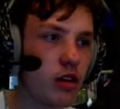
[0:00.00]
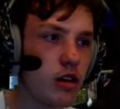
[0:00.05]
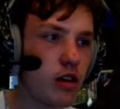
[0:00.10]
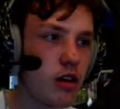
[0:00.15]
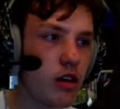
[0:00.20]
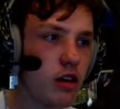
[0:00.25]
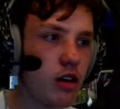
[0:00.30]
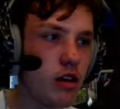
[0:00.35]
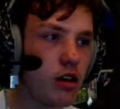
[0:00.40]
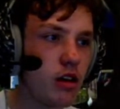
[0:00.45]

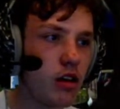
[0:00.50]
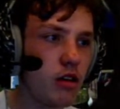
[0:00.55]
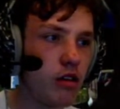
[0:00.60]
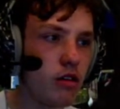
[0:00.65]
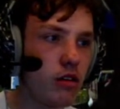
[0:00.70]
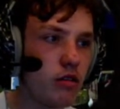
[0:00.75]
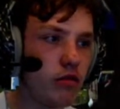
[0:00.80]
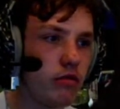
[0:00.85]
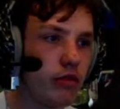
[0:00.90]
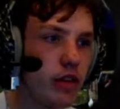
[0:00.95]

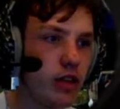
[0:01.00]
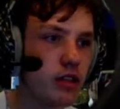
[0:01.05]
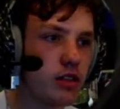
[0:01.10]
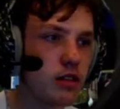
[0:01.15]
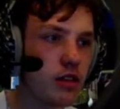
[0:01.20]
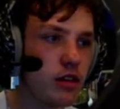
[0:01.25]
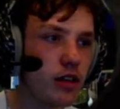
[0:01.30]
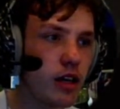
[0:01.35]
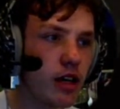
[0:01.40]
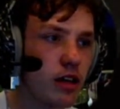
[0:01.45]
We need
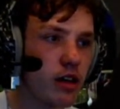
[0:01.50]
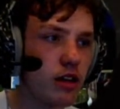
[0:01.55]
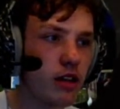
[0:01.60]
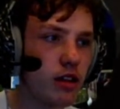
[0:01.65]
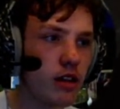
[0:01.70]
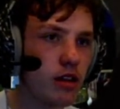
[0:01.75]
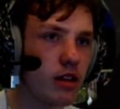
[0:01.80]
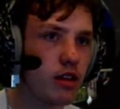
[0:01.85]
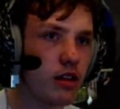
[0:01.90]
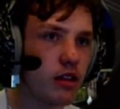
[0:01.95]
to get
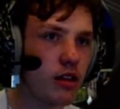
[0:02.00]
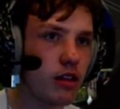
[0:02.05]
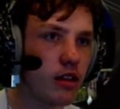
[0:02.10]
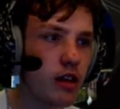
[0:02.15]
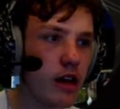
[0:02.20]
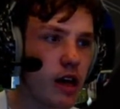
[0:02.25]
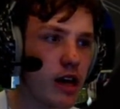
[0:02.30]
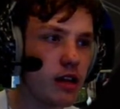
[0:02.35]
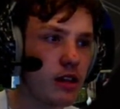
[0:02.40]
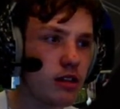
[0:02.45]

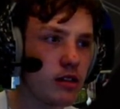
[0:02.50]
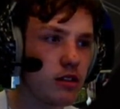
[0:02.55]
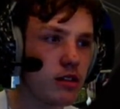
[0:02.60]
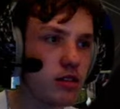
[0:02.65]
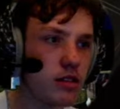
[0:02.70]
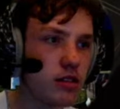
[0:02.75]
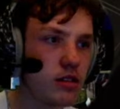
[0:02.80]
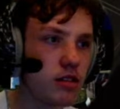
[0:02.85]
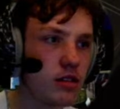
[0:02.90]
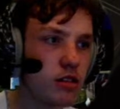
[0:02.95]
that
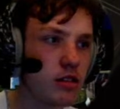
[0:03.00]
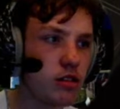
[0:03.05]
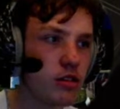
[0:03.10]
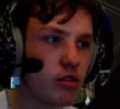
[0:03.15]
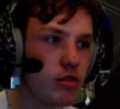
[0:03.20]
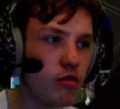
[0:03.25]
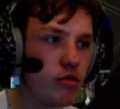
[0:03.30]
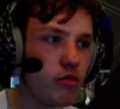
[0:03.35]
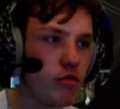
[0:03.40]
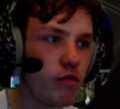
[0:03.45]

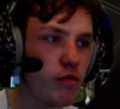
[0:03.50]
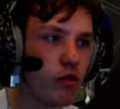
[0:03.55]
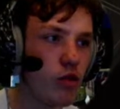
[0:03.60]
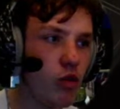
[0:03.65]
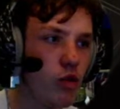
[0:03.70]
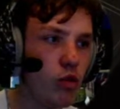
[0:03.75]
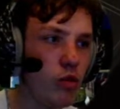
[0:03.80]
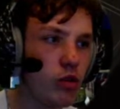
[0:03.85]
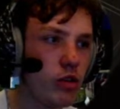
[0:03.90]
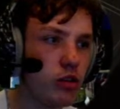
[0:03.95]
to
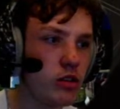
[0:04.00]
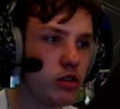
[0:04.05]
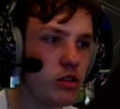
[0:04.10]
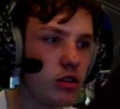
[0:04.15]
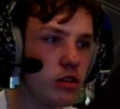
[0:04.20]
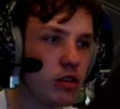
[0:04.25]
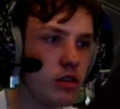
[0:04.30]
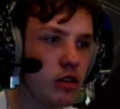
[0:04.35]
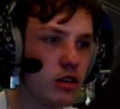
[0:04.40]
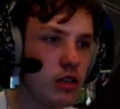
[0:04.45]
forward.
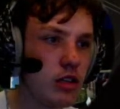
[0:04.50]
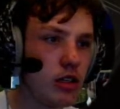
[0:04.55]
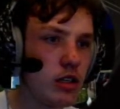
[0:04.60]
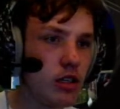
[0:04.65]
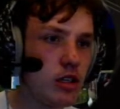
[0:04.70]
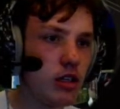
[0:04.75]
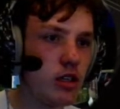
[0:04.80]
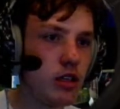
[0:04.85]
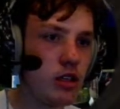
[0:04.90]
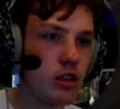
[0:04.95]

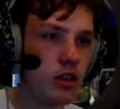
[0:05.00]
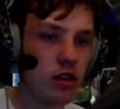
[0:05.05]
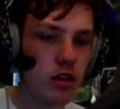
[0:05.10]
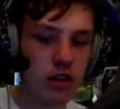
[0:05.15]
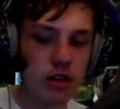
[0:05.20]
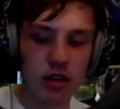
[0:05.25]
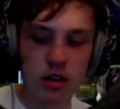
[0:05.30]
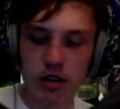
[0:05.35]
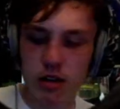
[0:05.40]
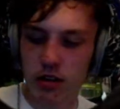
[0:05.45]

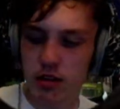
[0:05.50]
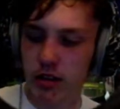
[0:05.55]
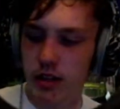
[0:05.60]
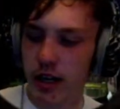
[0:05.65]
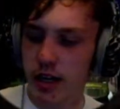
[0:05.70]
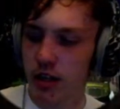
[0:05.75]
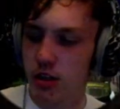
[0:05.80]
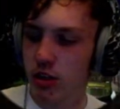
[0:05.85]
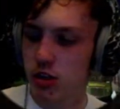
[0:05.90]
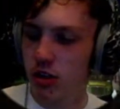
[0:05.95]

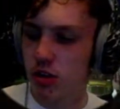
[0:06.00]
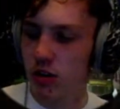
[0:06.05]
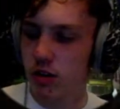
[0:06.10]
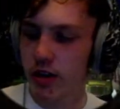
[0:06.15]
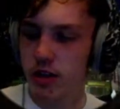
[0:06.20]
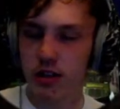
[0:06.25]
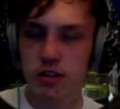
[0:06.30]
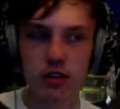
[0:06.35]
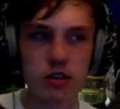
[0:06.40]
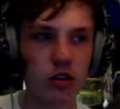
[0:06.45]
Gauge
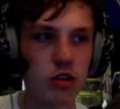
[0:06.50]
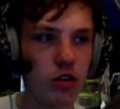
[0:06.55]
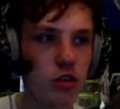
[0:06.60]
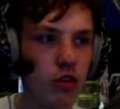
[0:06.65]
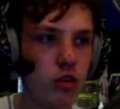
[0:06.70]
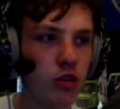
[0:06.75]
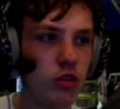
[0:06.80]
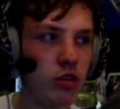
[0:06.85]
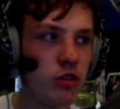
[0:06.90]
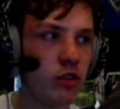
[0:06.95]
lights
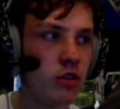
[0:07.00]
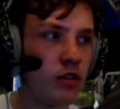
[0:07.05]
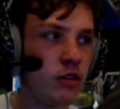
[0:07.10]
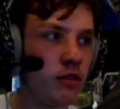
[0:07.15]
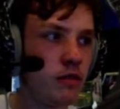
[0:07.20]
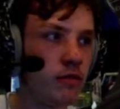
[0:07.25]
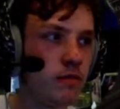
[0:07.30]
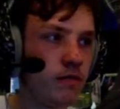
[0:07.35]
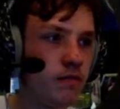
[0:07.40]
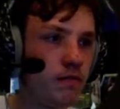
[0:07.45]

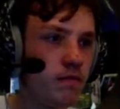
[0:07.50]
on.